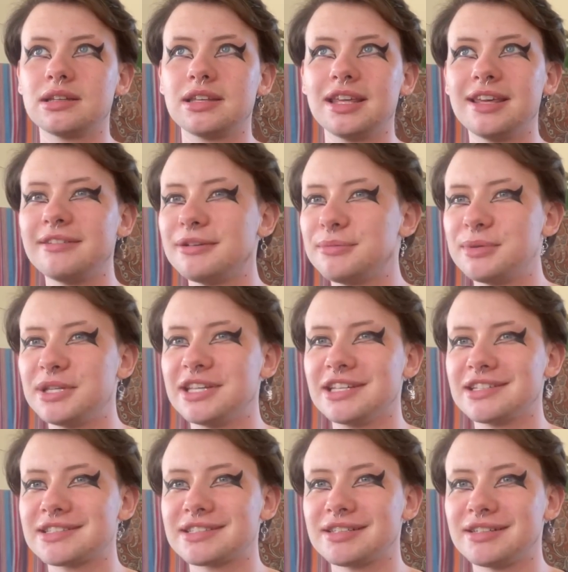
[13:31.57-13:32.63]
it would be
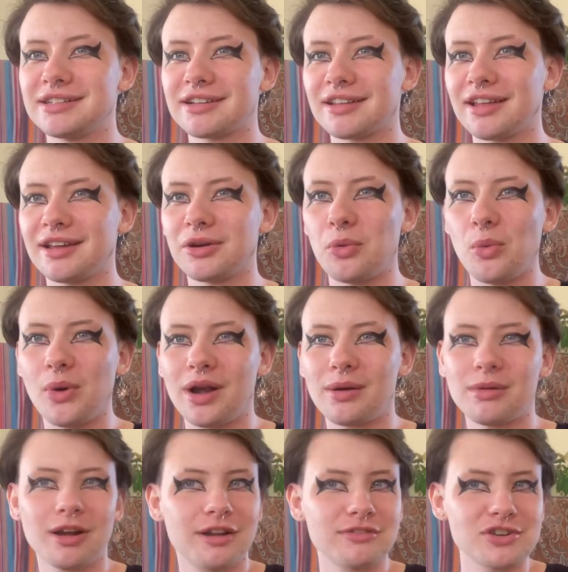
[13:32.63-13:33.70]
easier to like wear
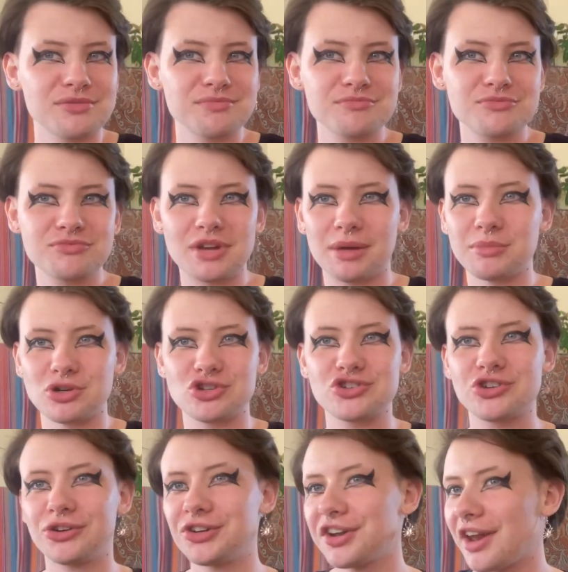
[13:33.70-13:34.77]
whatever type of
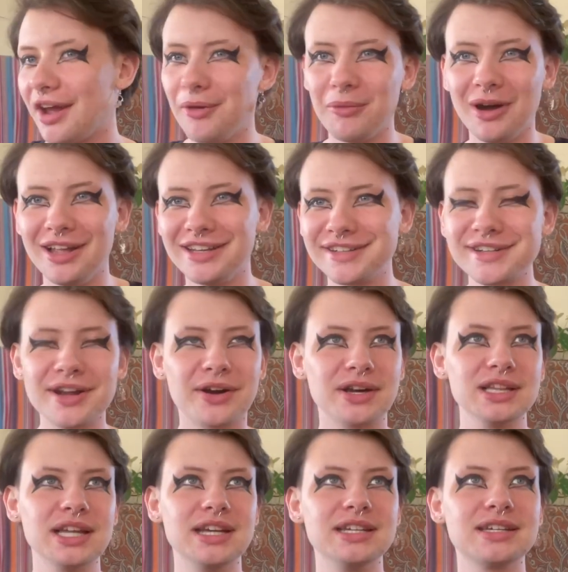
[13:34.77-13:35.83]
shirt I want or
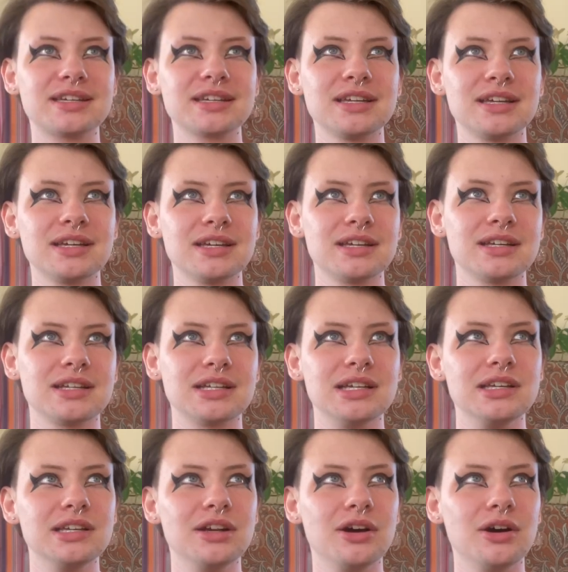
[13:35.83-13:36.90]
like
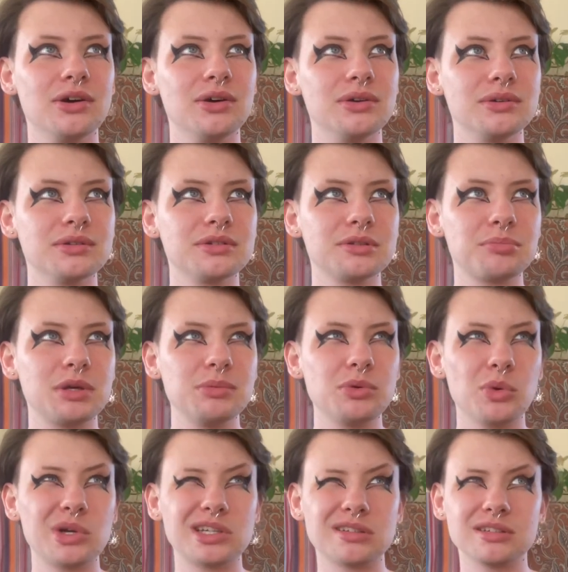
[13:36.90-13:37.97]
you know people
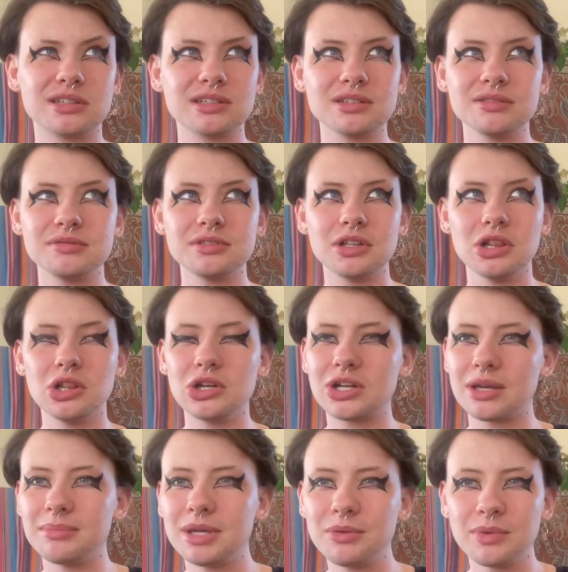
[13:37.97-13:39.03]
wouldn't look
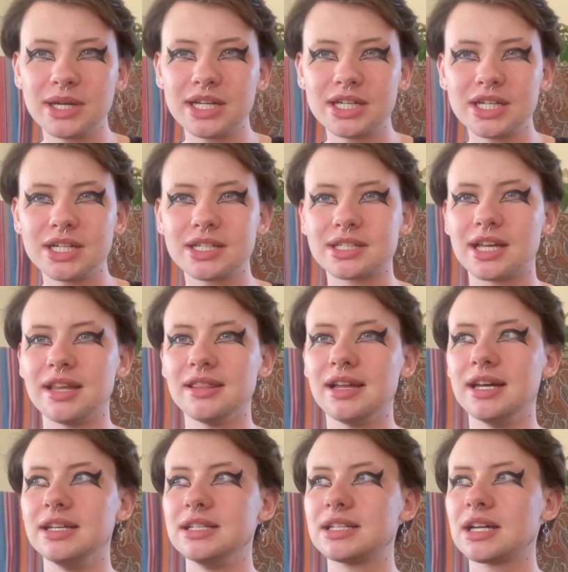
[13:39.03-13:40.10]
at me weird and
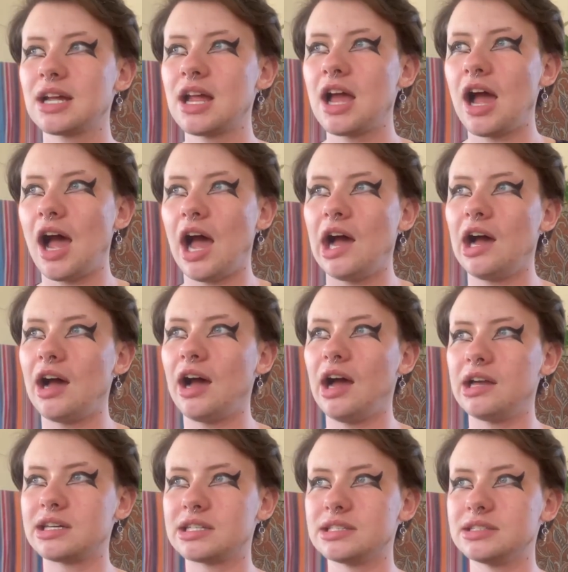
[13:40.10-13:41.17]
like I
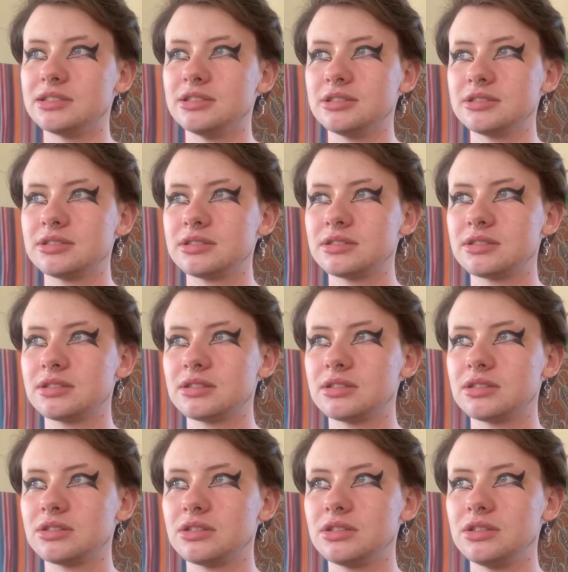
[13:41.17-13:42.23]
could
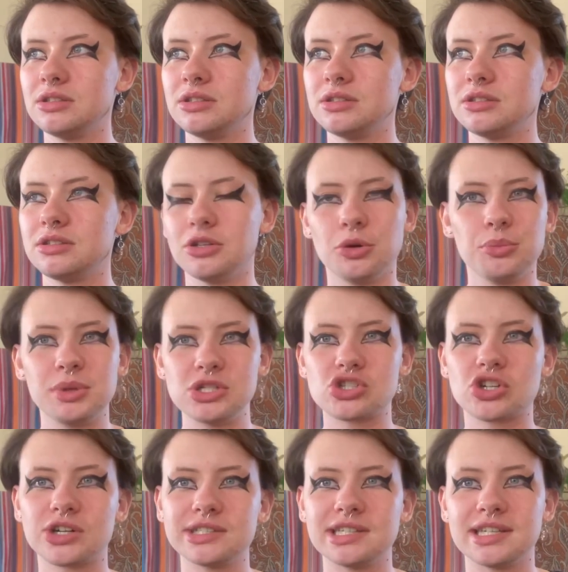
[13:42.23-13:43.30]
you know be
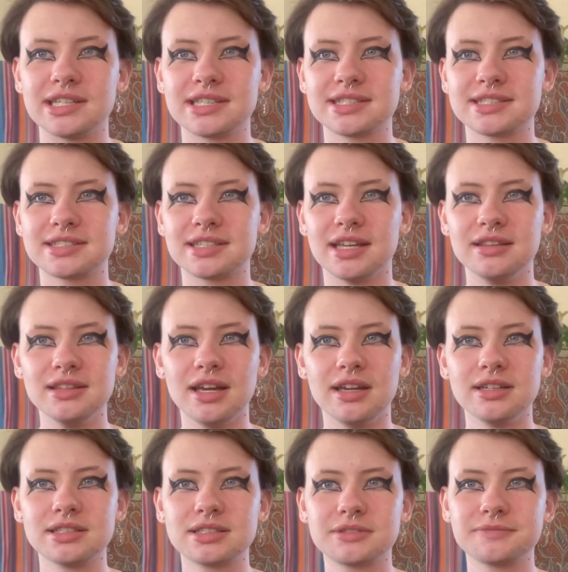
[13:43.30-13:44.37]
shirtless and
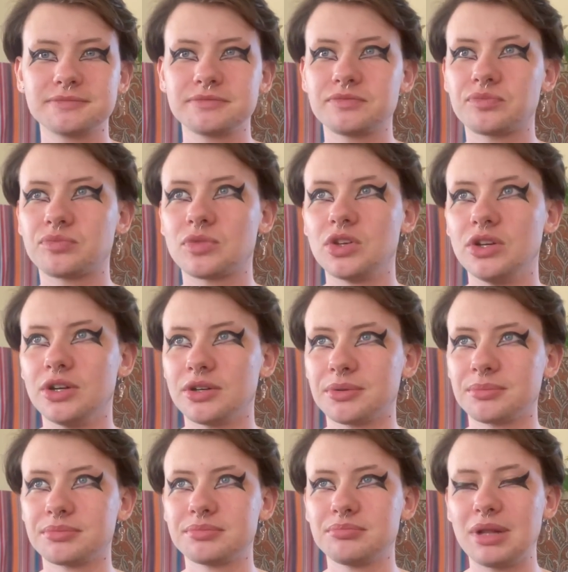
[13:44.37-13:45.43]
like you know
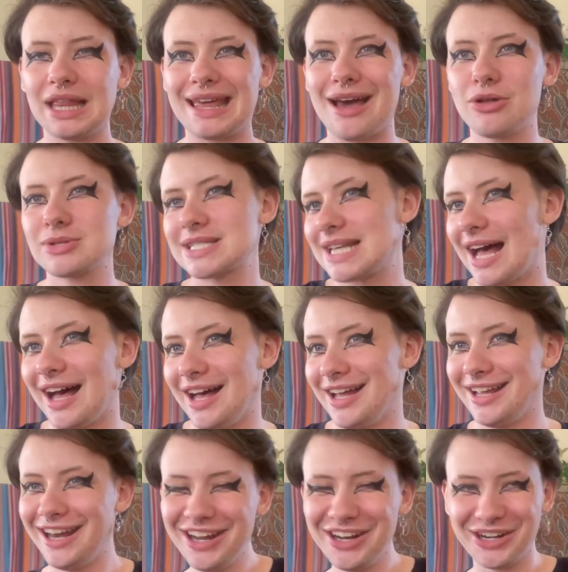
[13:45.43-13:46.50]
play outside
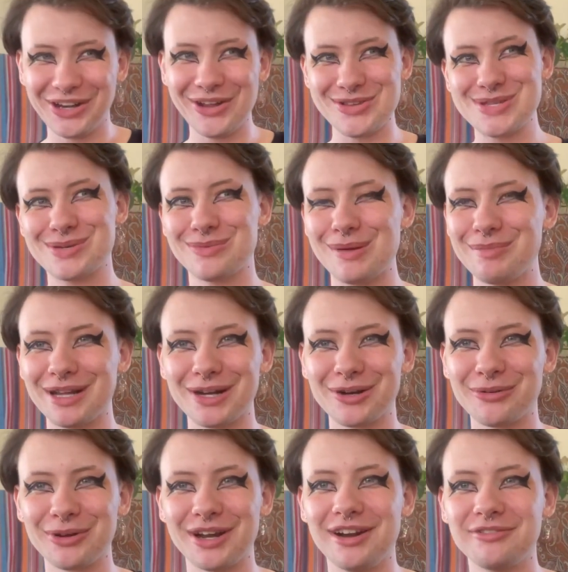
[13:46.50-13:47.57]
or go swimming or
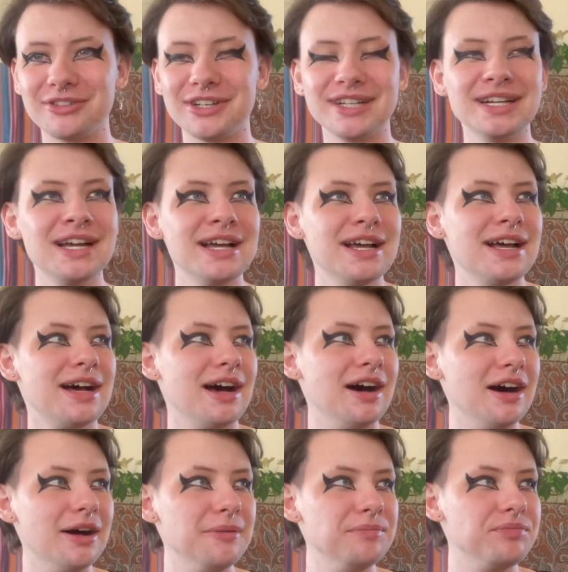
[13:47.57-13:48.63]
whatever
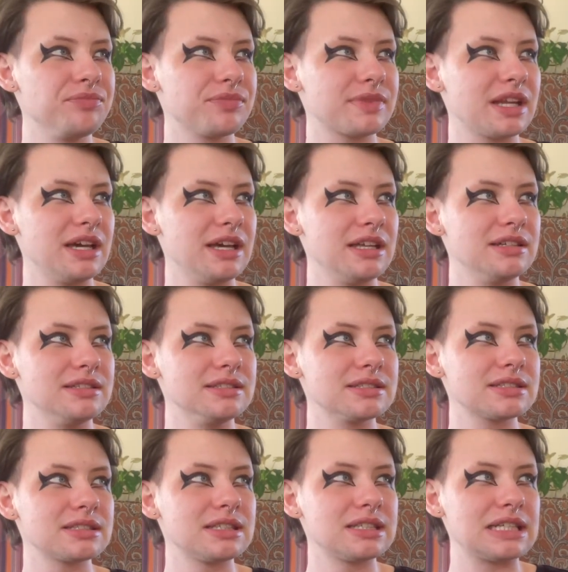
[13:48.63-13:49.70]
um and
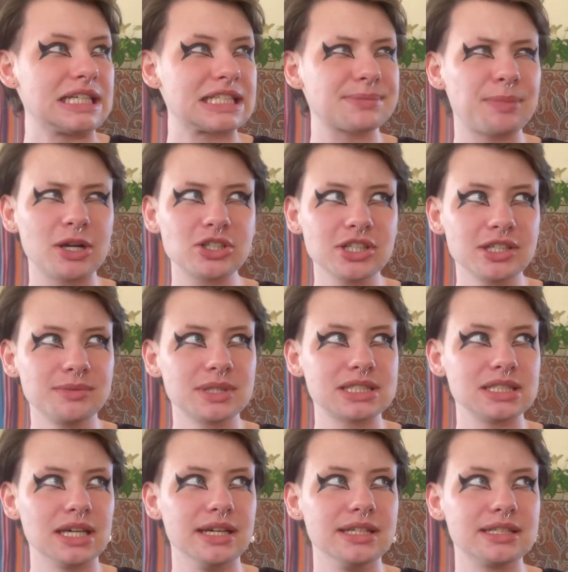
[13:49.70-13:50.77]
especially with
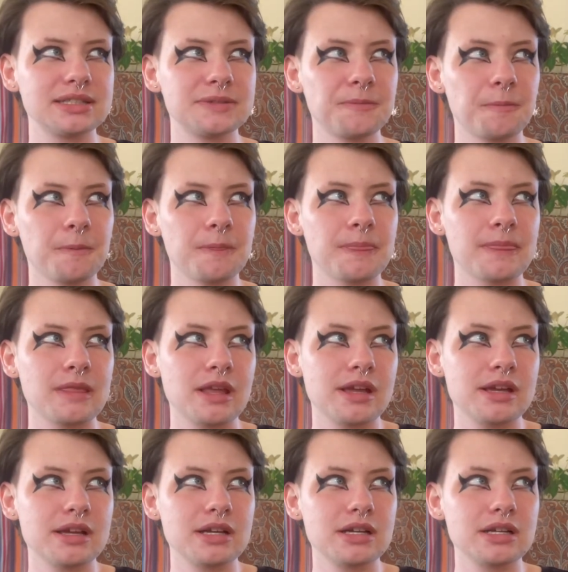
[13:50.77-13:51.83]
like
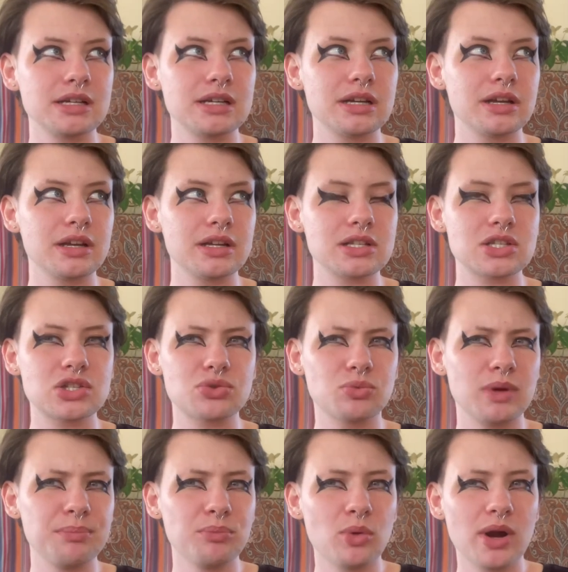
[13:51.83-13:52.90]

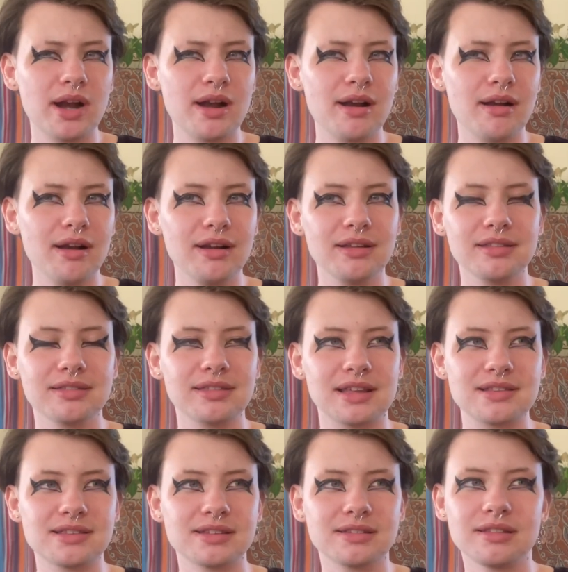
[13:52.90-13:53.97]
swimwear,
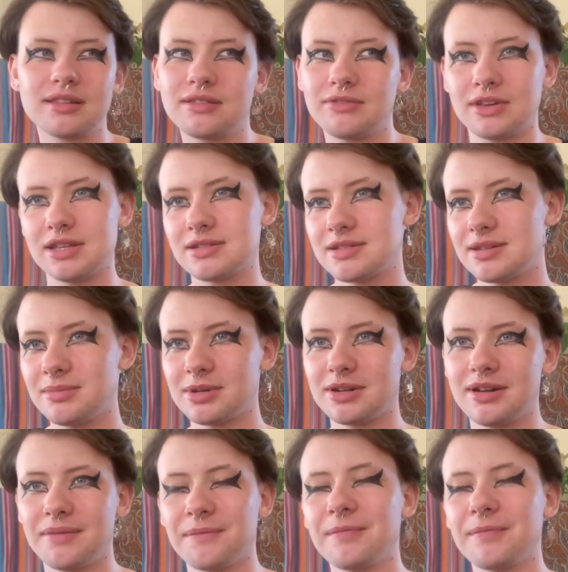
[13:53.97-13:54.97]
that's a fancy word.